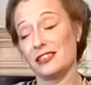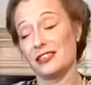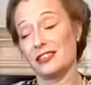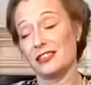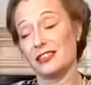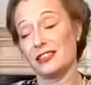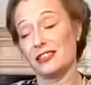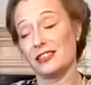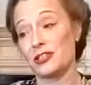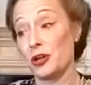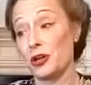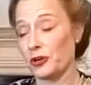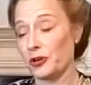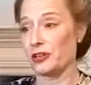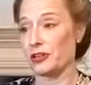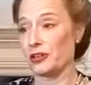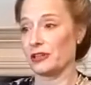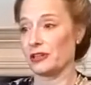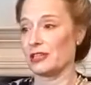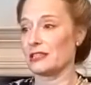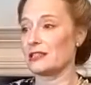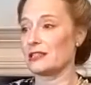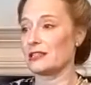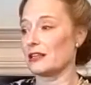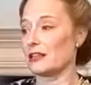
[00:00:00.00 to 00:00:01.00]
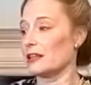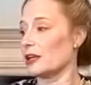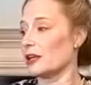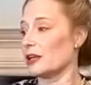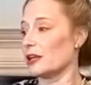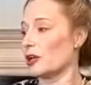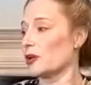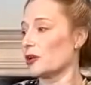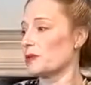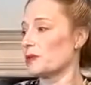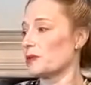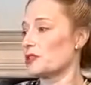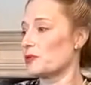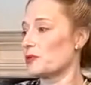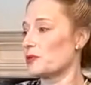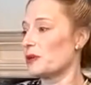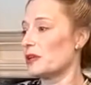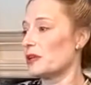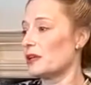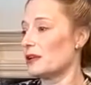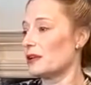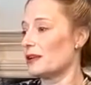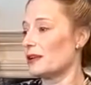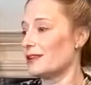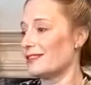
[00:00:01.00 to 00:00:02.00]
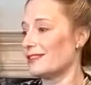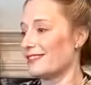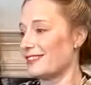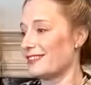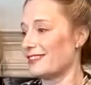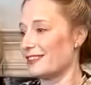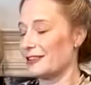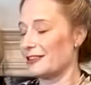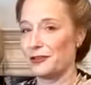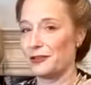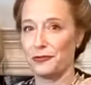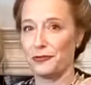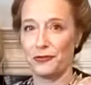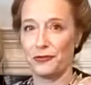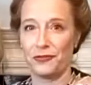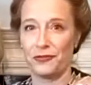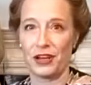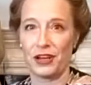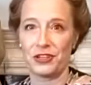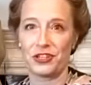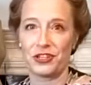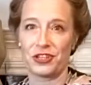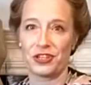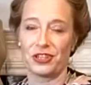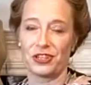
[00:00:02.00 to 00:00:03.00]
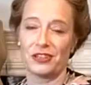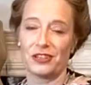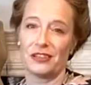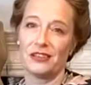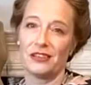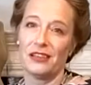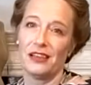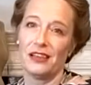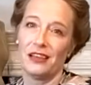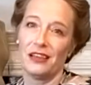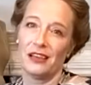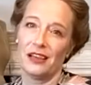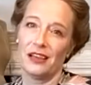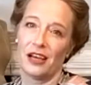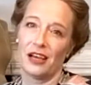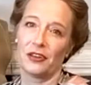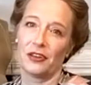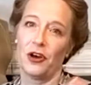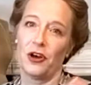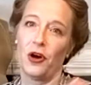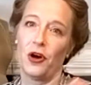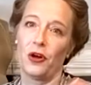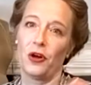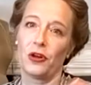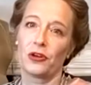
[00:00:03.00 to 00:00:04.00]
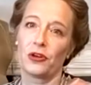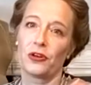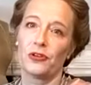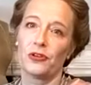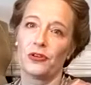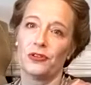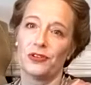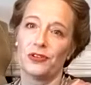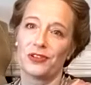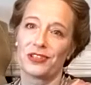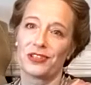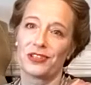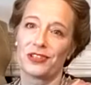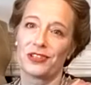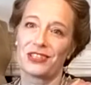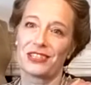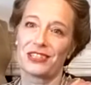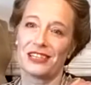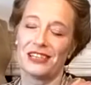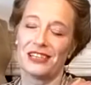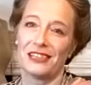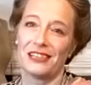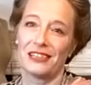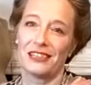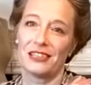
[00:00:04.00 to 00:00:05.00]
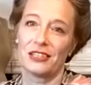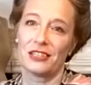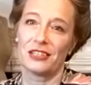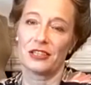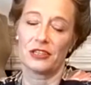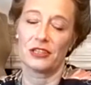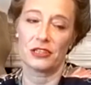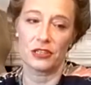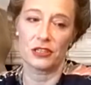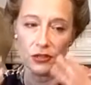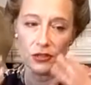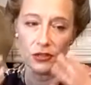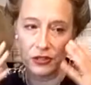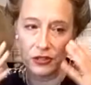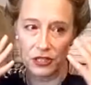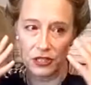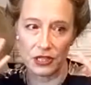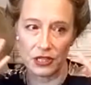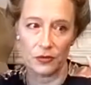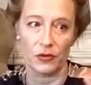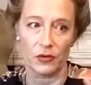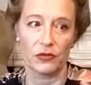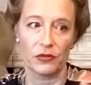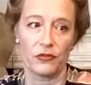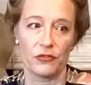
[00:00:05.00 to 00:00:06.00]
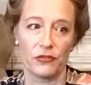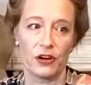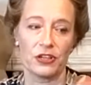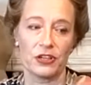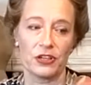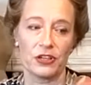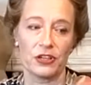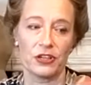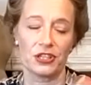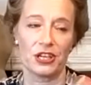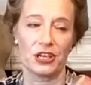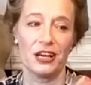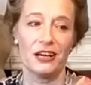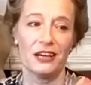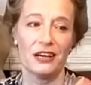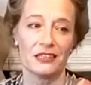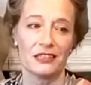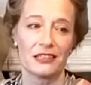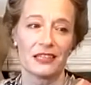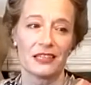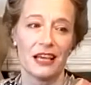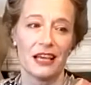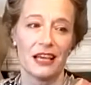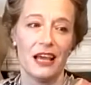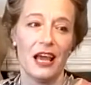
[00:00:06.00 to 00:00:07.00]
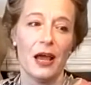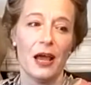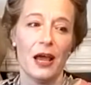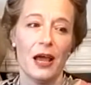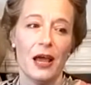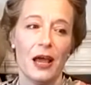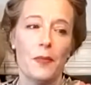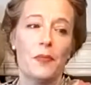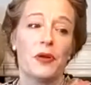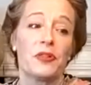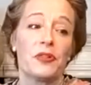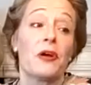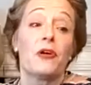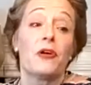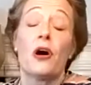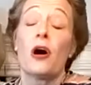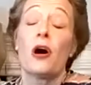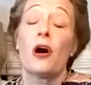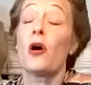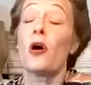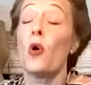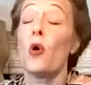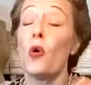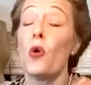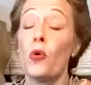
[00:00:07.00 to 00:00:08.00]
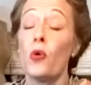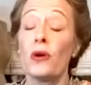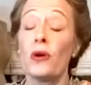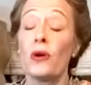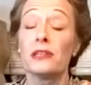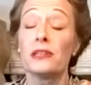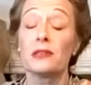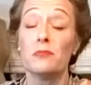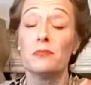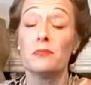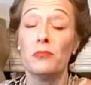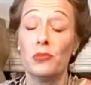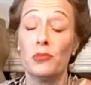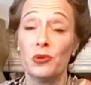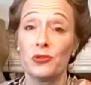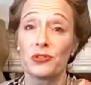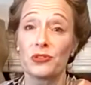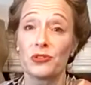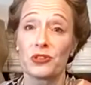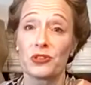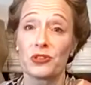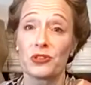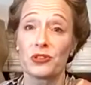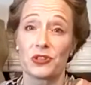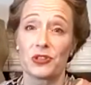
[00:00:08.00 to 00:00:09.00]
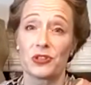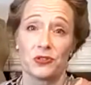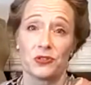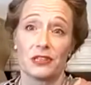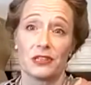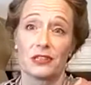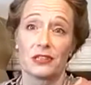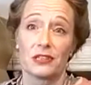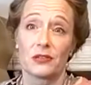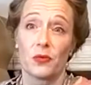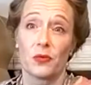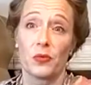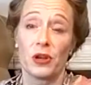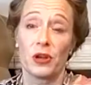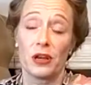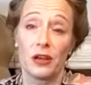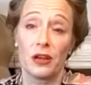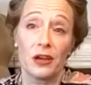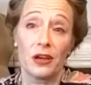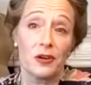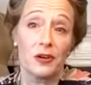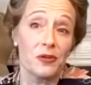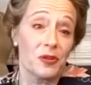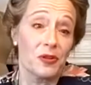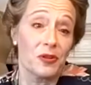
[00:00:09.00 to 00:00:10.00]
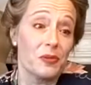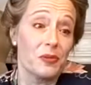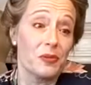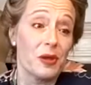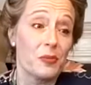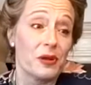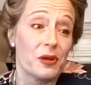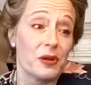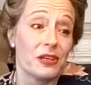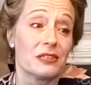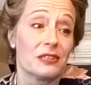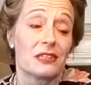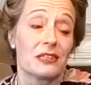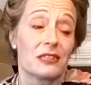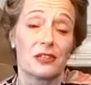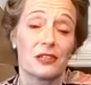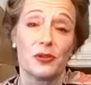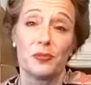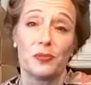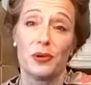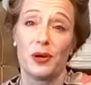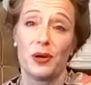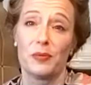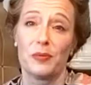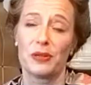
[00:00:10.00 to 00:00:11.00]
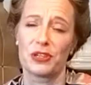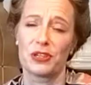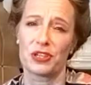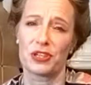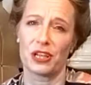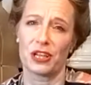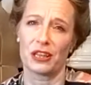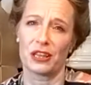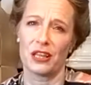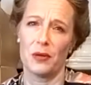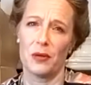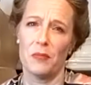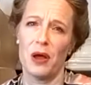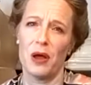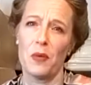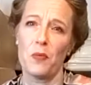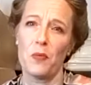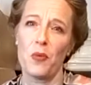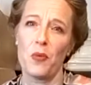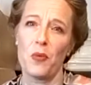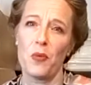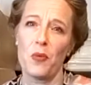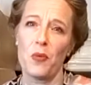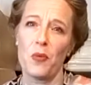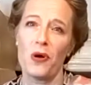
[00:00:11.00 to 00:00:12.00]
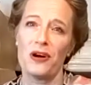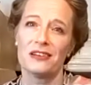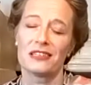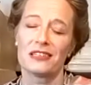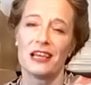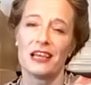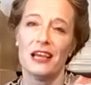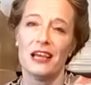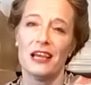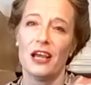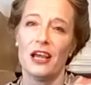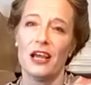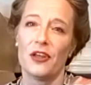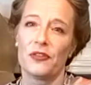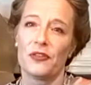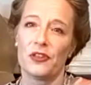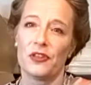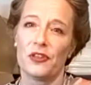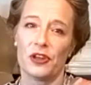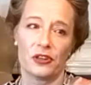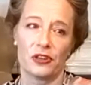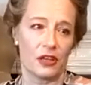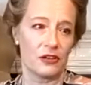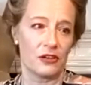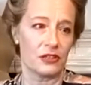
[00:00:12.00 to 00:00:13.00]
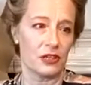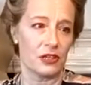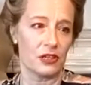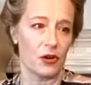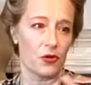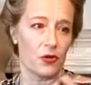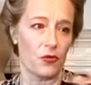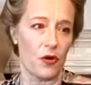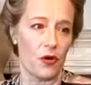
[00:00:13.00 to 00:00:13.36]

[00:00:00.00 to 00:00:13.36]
look at this link between fashion and the Holocaust and to look at it with fresh eyes. But there are always more stories. We know that people are still publishing their memoirs, that there's a